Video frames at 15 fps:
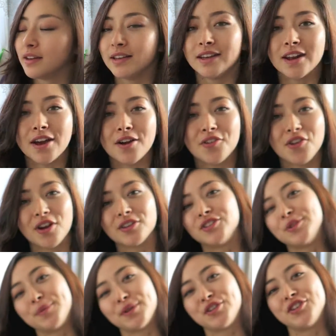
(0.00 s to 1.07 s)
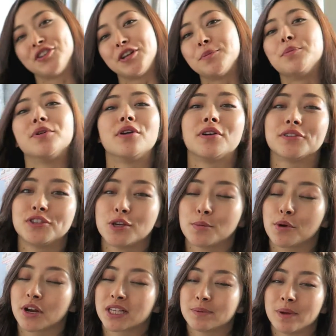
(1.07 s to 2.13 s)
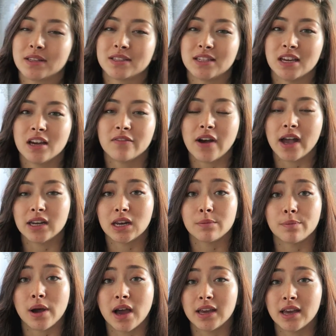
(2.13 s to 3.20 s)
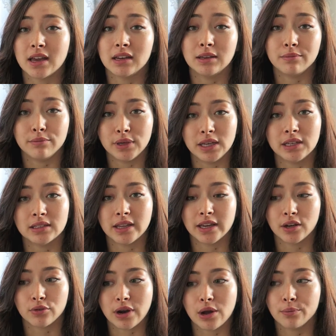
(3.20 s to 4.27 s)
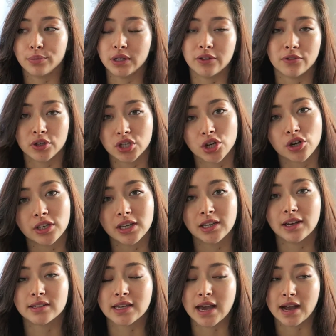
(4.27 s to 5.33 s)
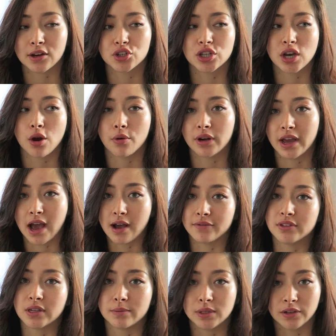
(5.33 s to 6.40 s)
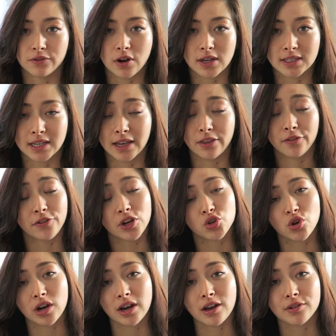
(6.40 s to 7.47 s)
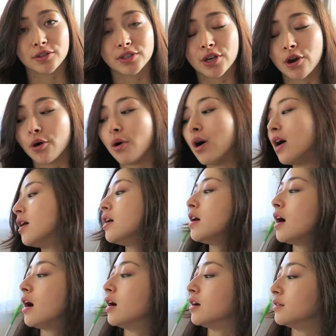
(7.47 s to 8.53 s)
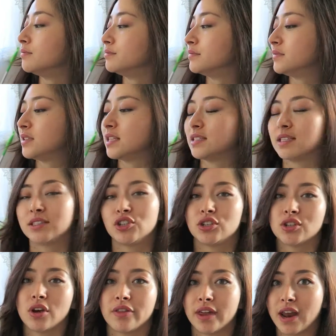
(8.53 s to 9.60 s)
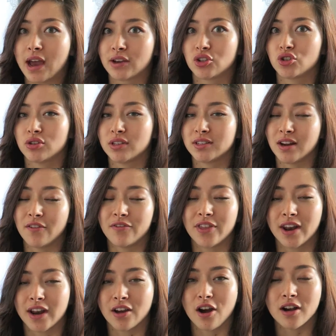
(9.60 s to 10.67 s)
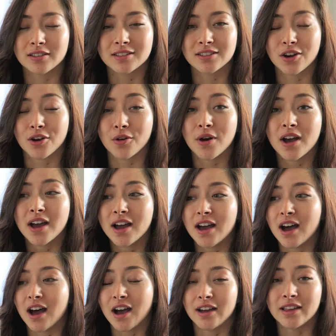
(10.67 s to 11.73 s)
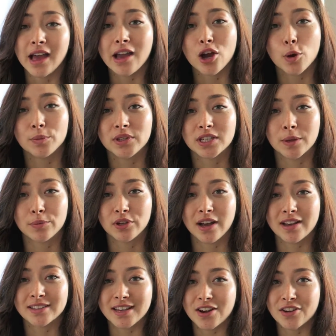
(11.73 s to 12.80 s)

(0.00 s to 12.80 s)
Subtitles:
you know, not super cheap but not super expensive. I didn't buy any meat like ground beef or turkey because I actually already have some defrosting in the fridge right now. So this is just all that extra stuff that I got. So yeah, I hope this helped you guys